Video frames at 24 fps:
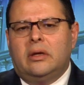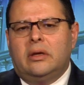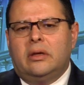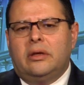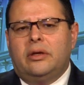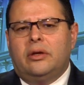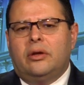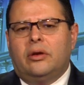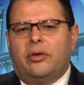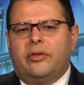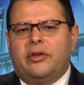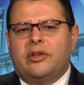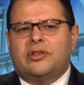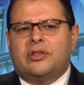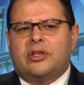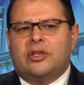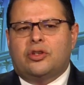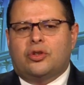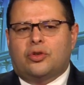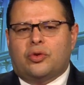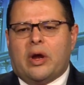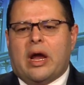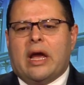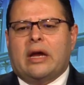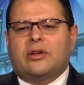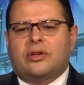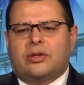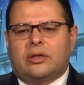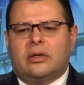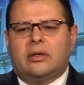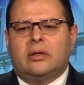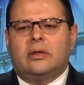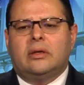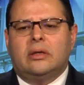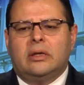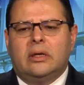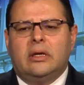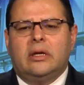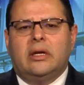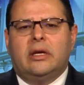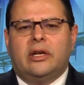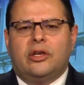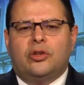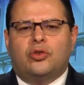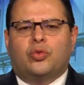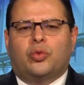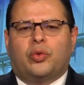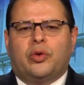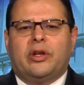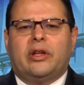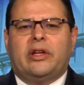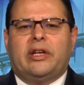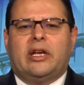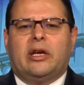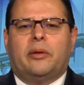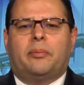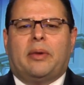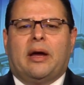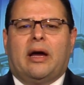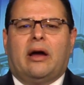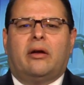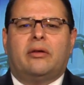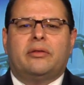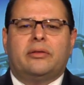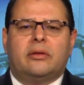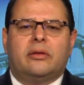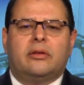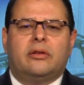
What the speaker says: This distraction is really about